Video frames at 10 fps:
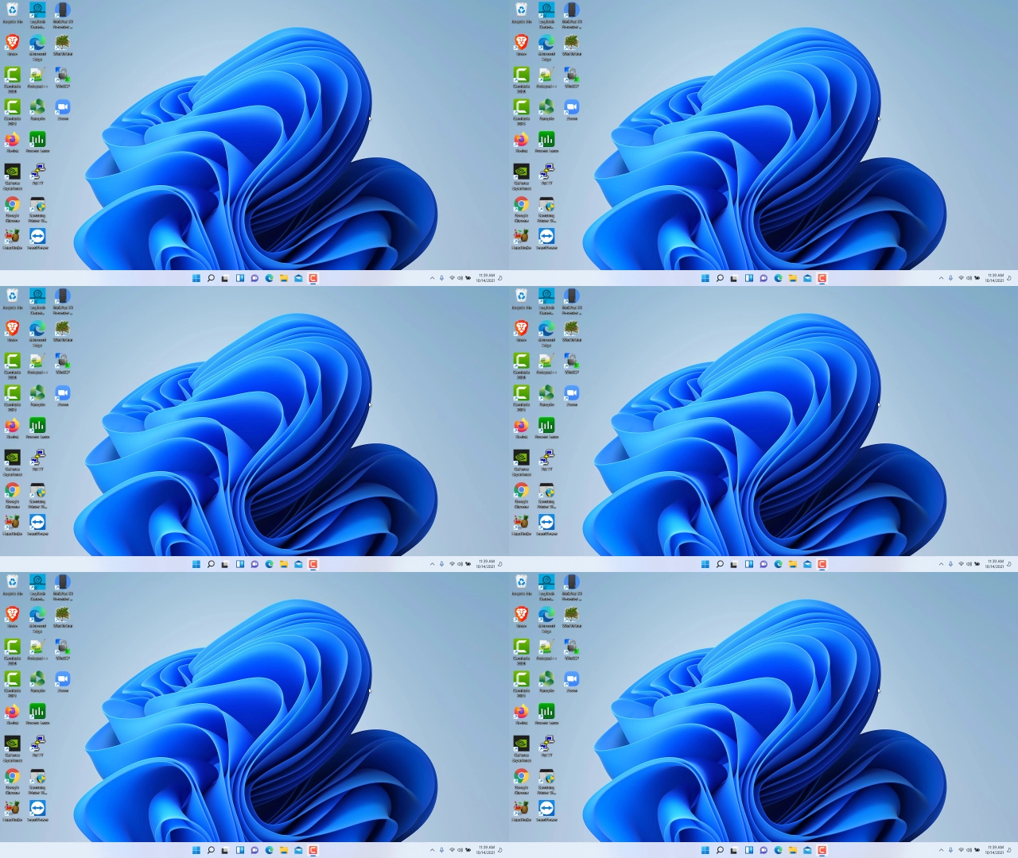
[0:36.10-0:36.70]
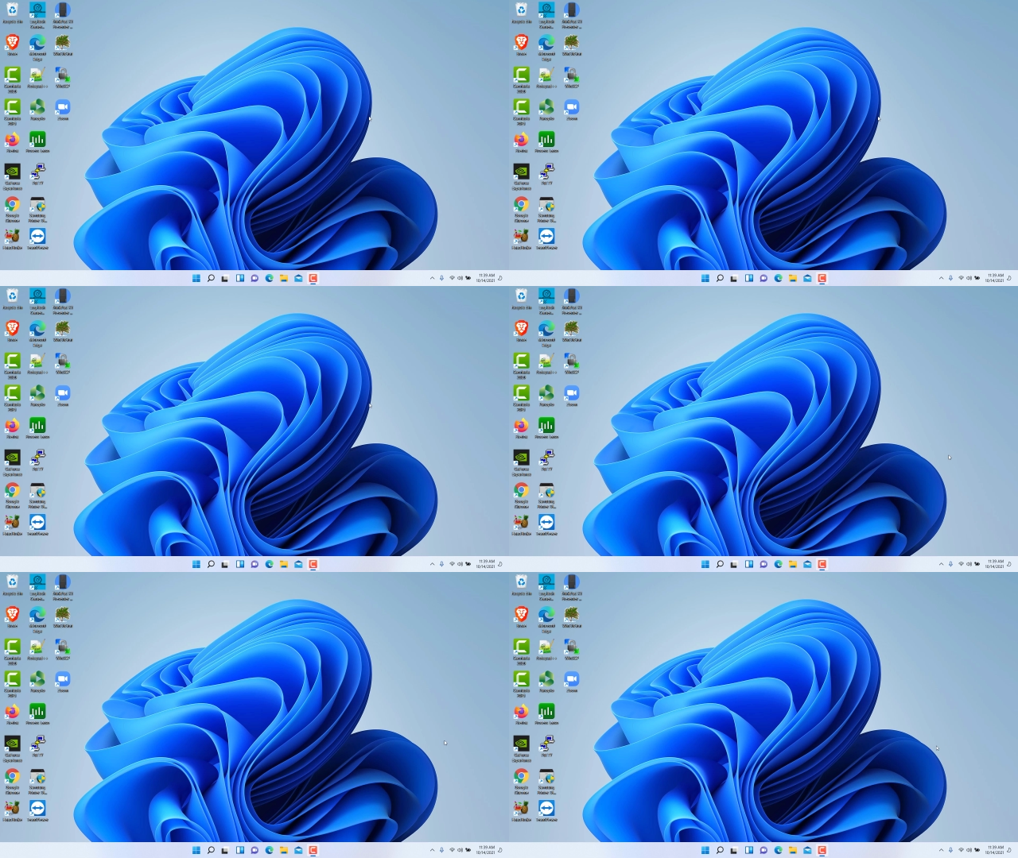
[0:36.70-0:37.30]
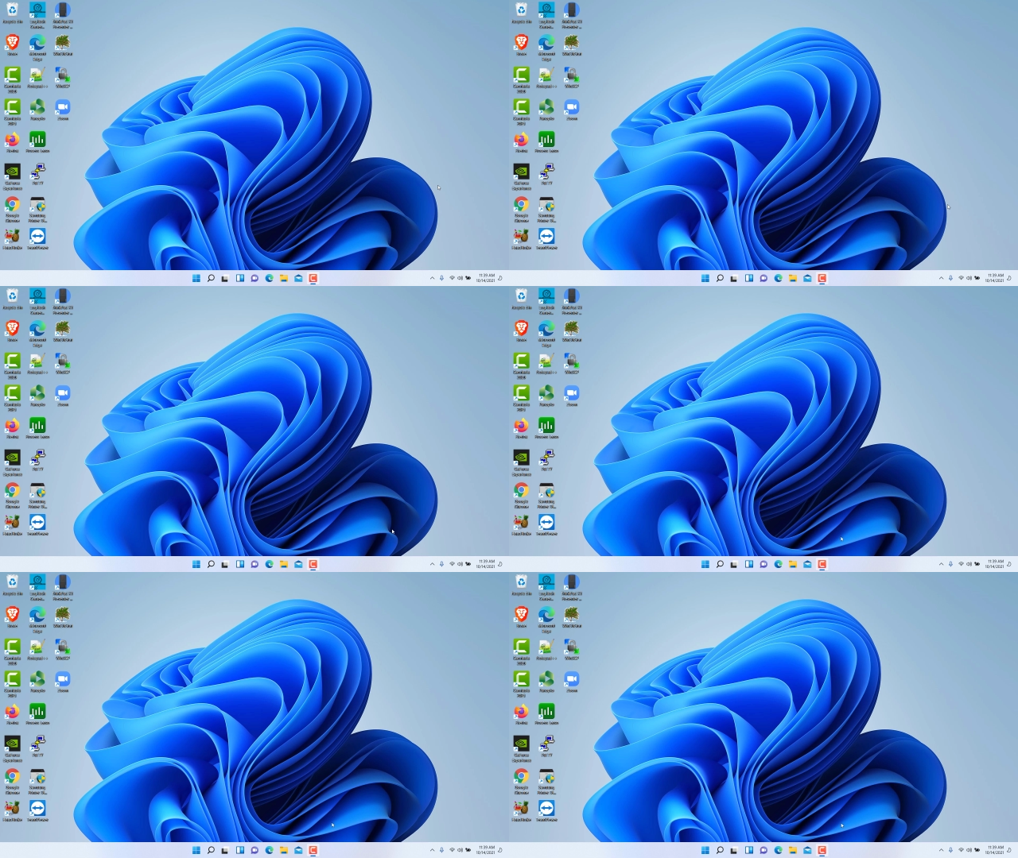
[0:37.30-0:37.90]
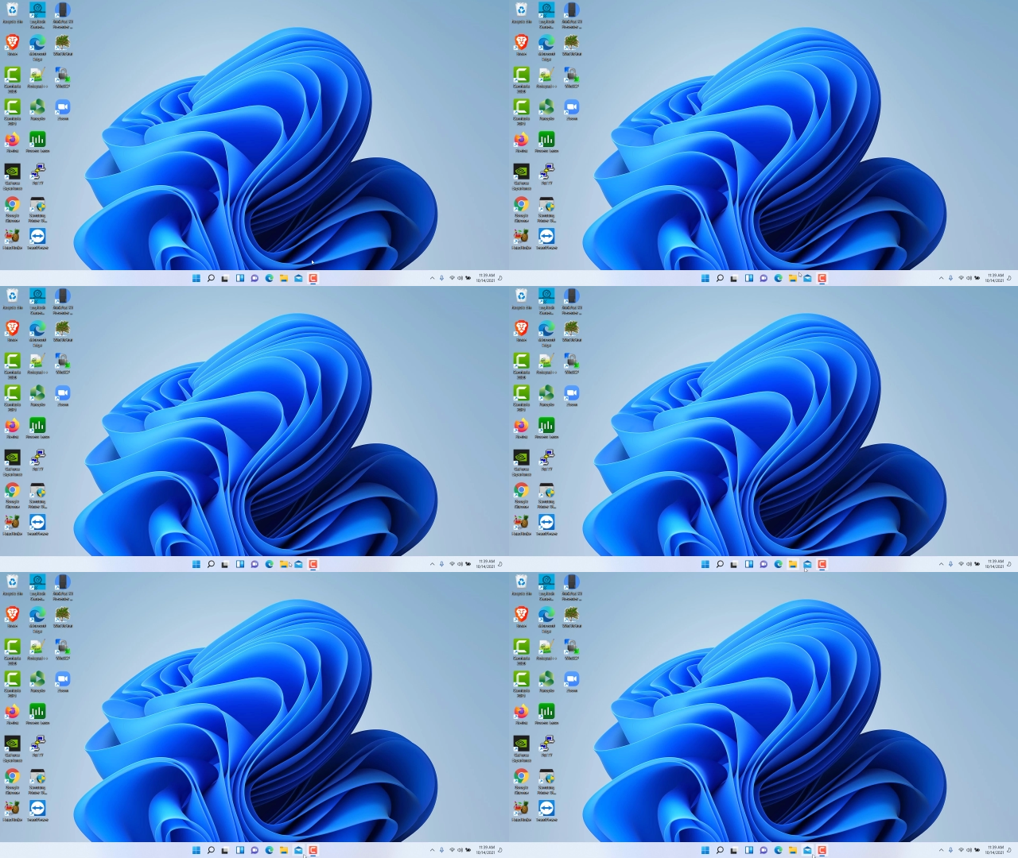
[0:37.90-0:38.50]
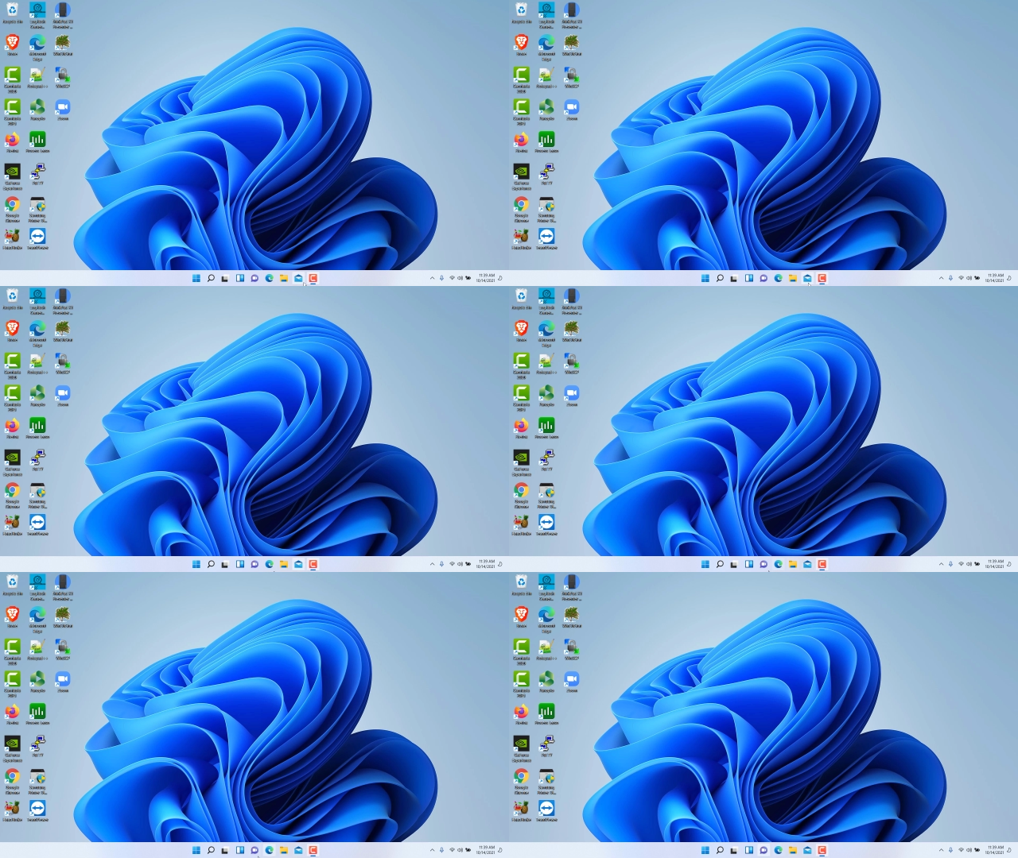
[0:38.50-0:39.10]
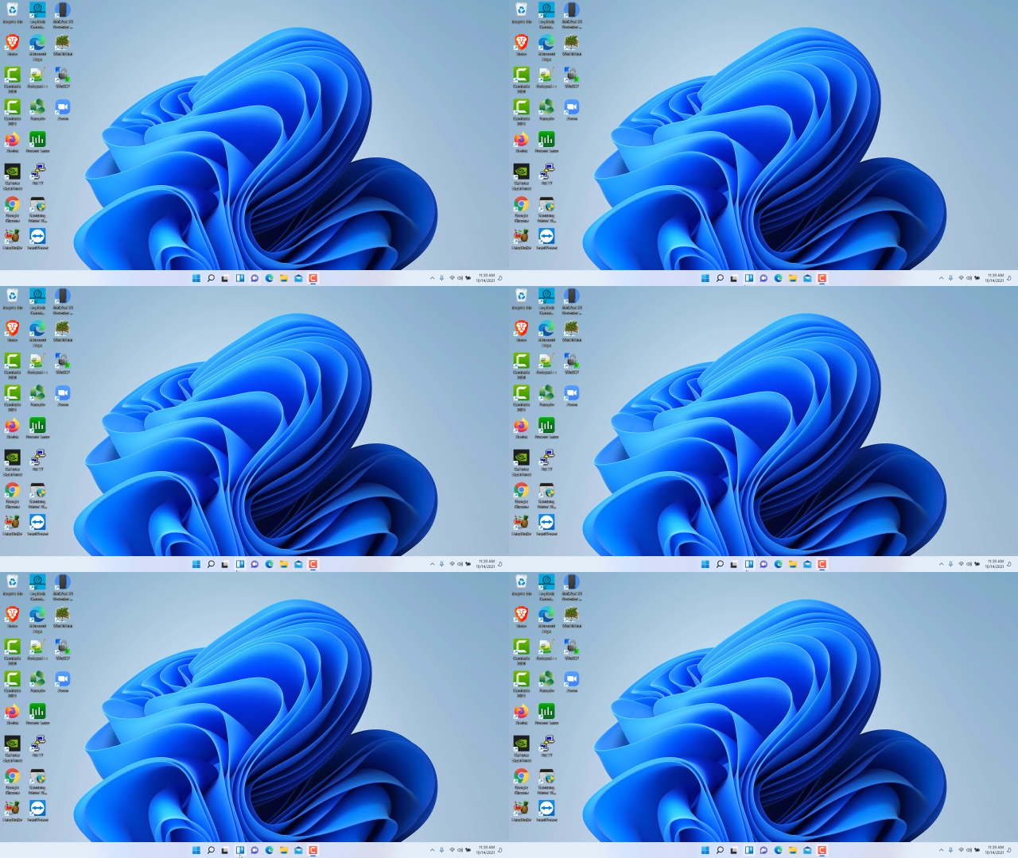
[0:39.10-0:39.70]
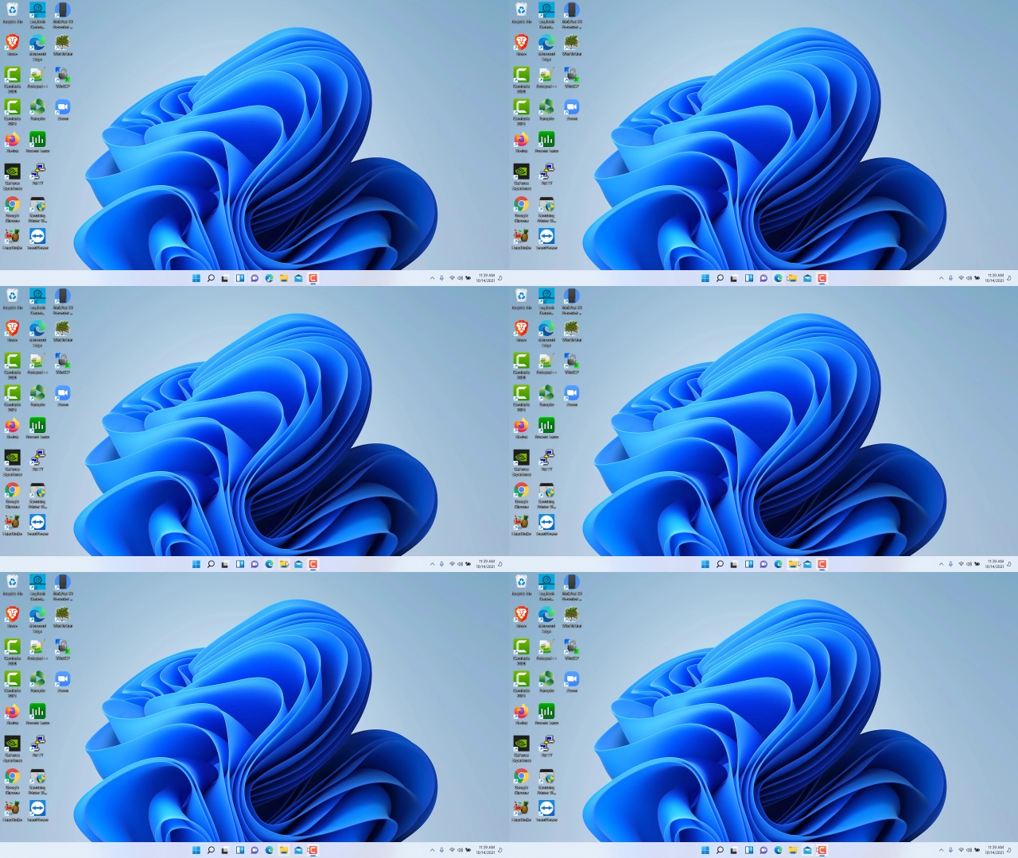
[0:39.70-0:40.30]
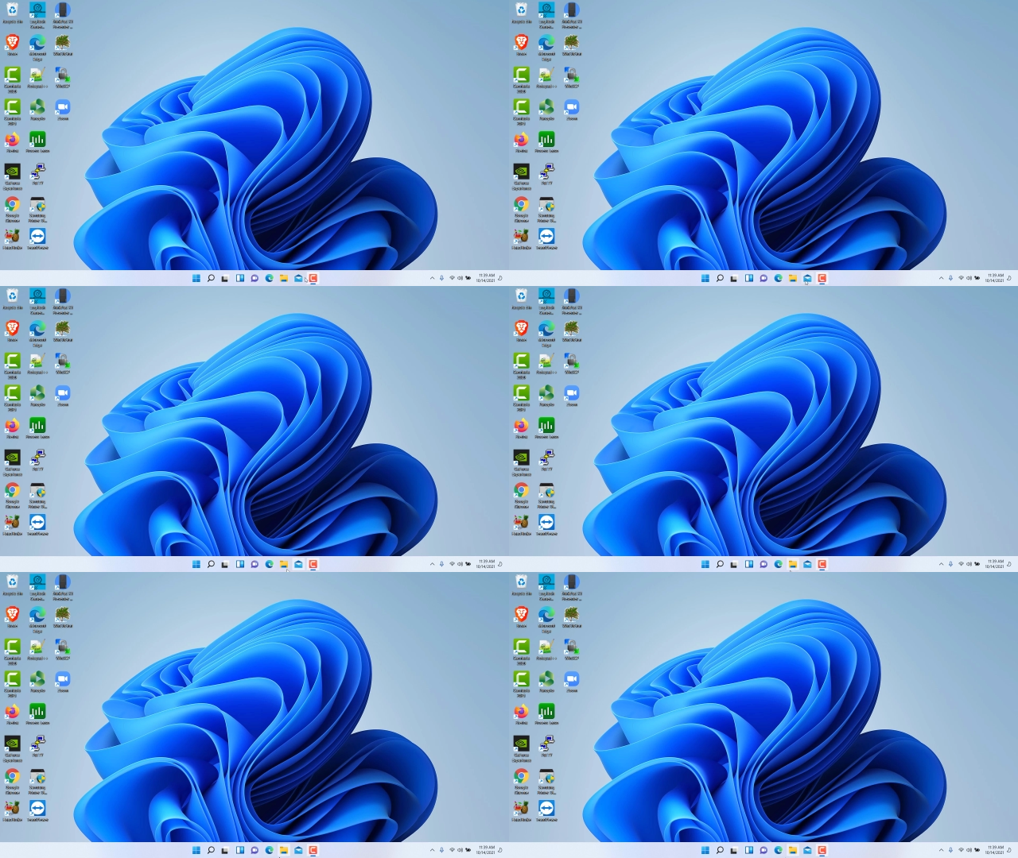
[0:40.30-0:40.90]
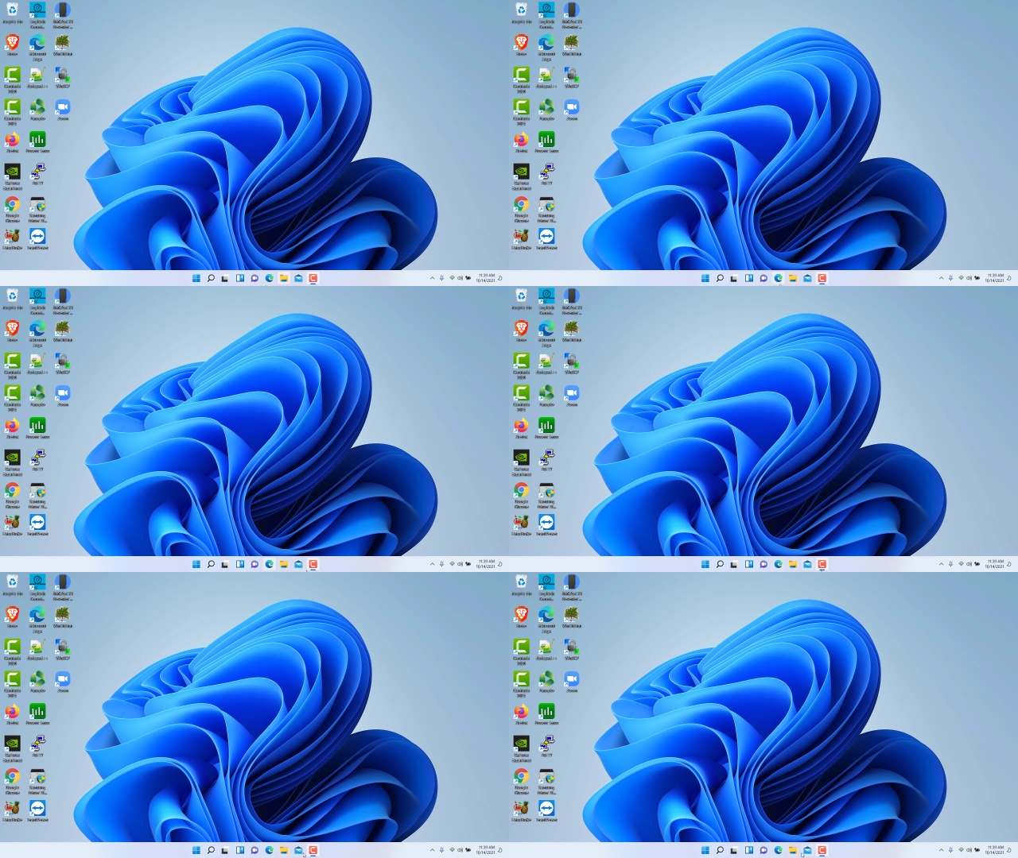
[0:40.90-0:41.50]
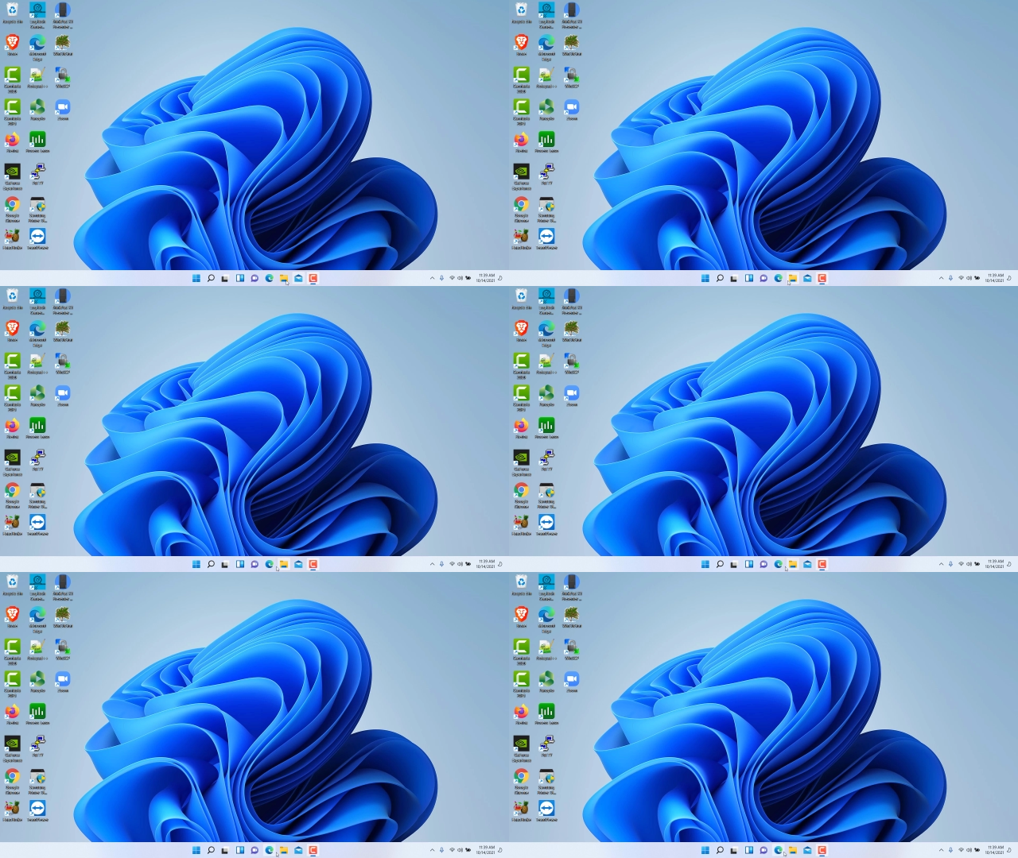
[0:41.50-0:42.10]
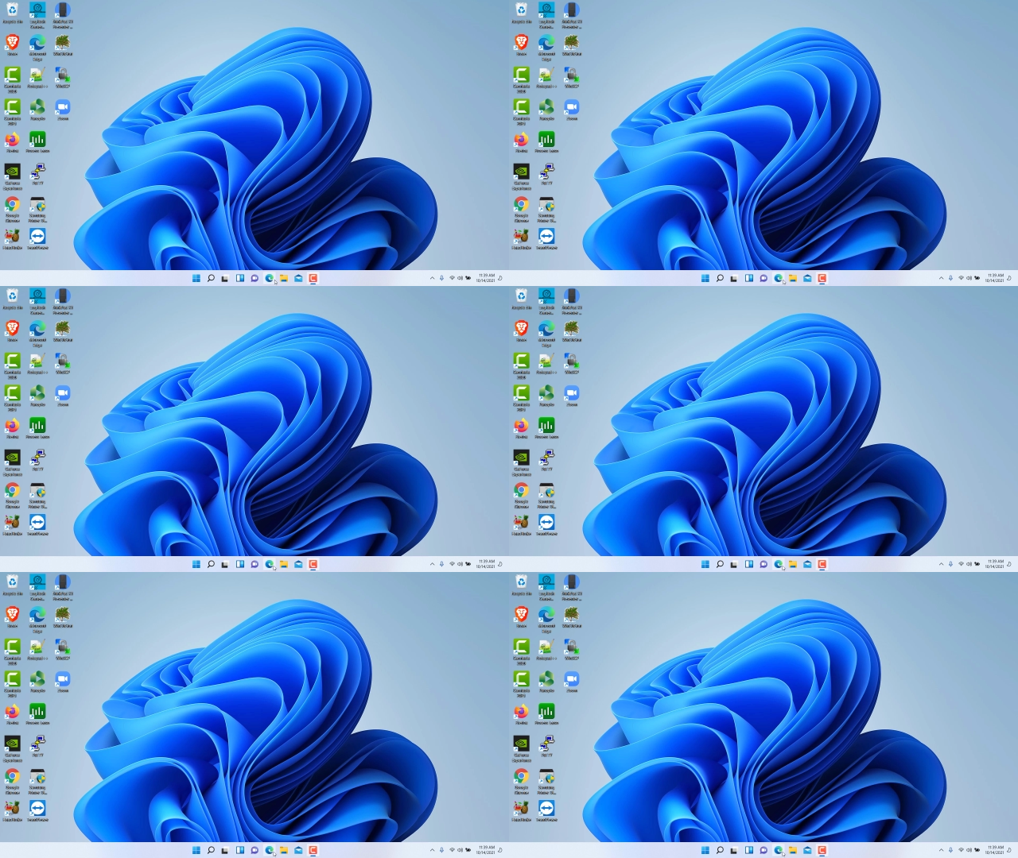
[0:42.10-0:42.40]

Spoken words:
[unreadable: no face in view]